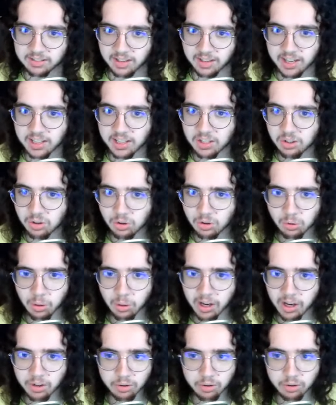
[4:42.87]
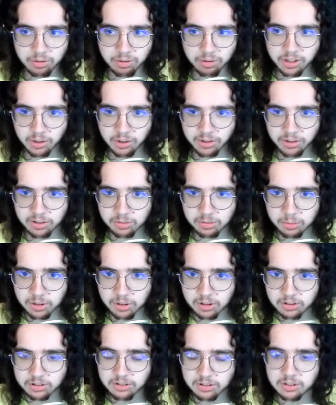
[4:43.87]
taking you a while to read all these
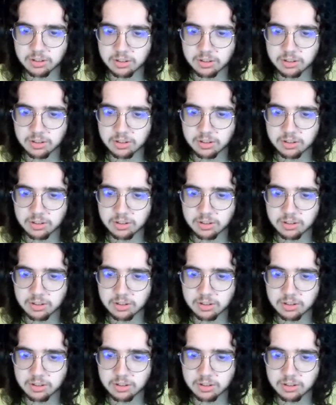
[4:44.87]
books?